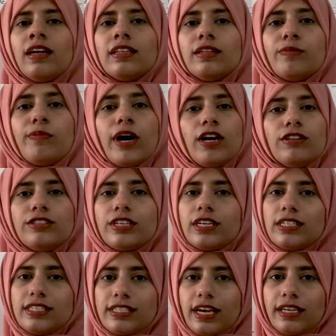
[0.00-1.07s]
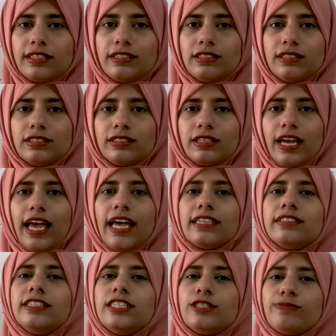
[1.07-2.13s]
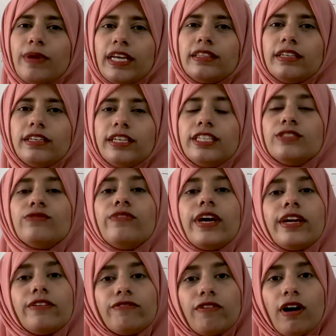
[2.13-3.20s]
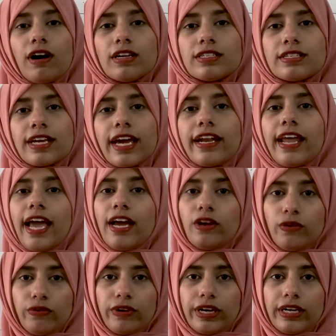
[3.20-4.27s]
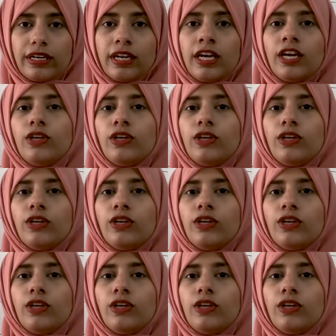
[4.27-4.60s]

the biological sciences as this method is very fast and accurate.